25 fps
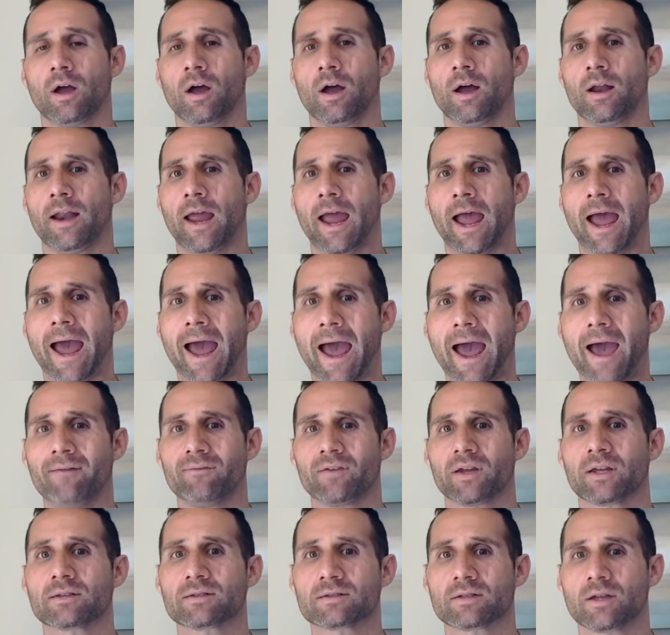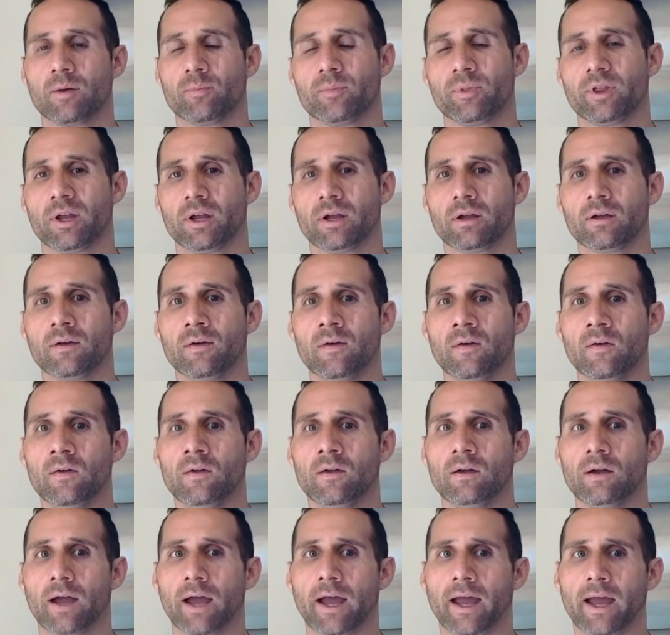on having something
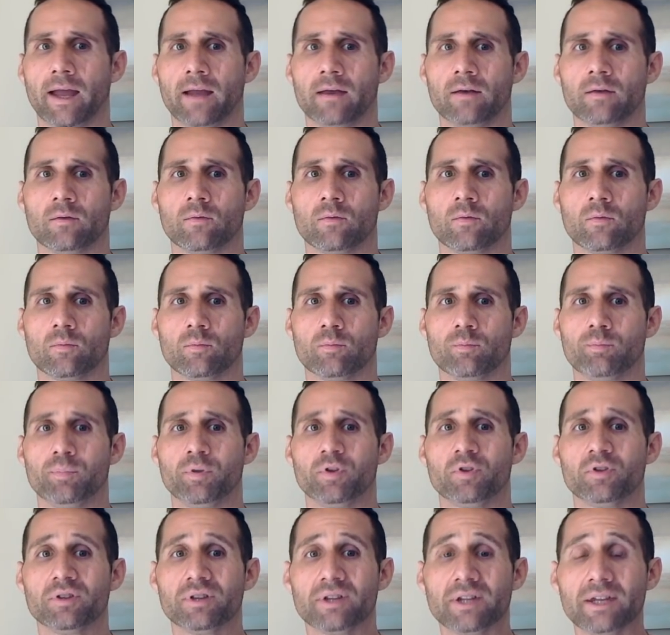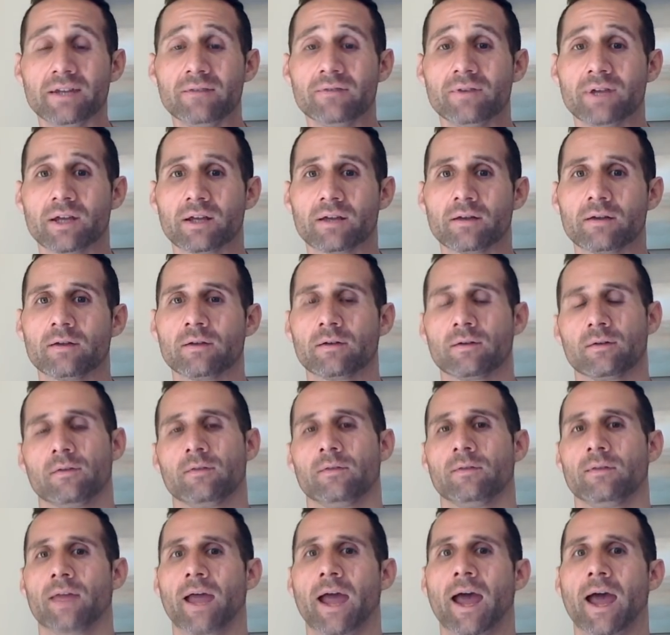and believing
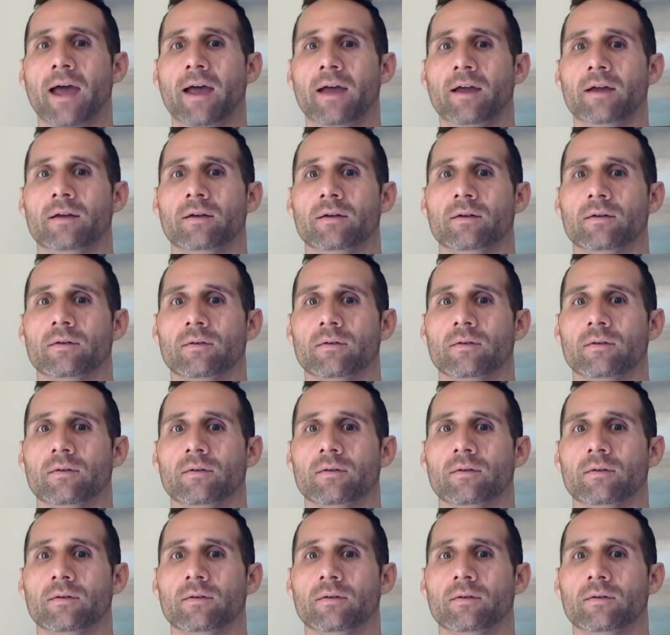that